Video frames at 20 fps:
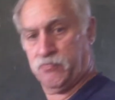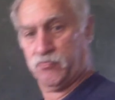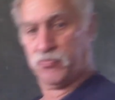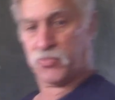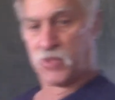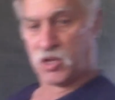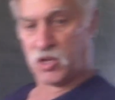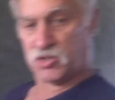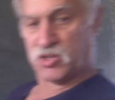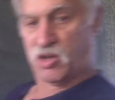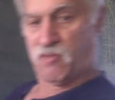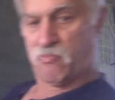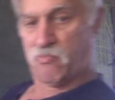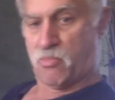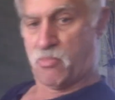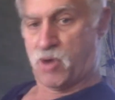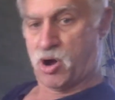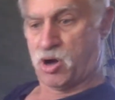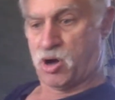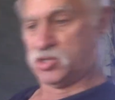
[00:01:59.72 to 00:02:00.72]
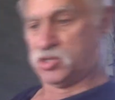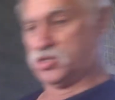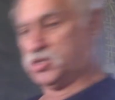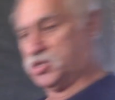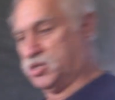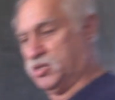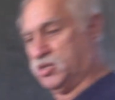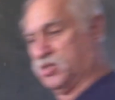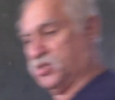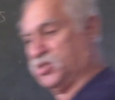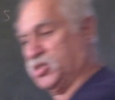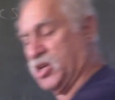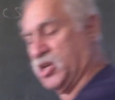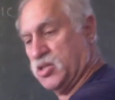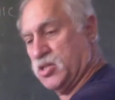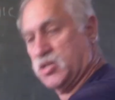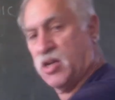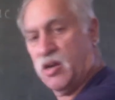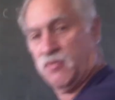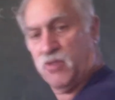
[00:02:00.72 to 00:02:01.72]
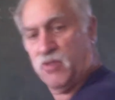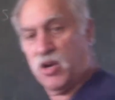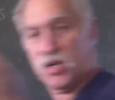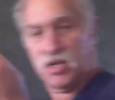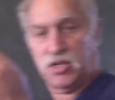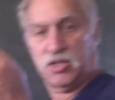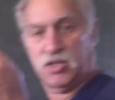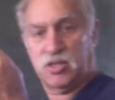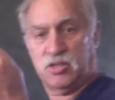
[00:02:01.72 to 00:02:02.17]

So I've marked it in the center. I've got a little